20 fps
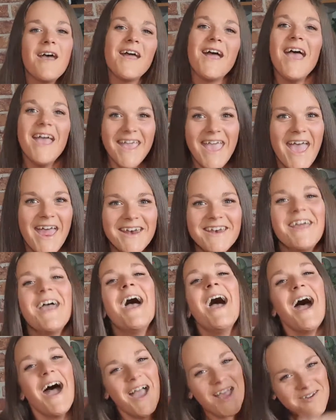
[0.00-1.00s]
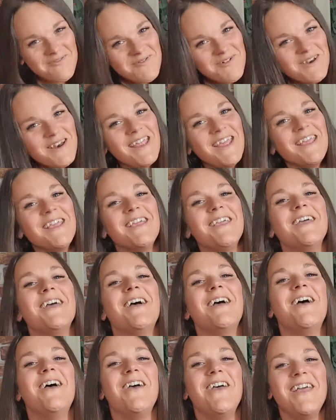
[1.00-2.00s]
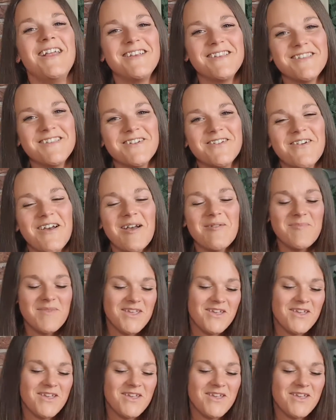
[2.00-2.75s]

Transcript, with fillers: again, I will link her Instagram.